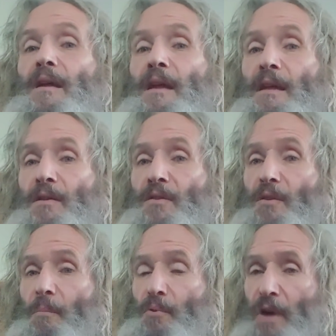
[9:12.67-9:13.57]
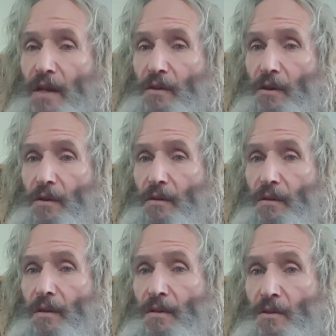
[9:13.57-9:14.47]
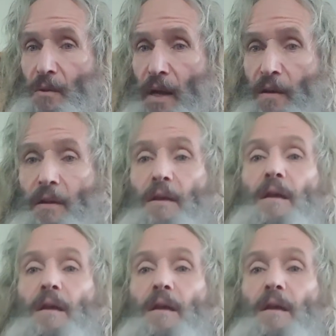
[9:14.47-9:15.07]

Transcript: its predator is around.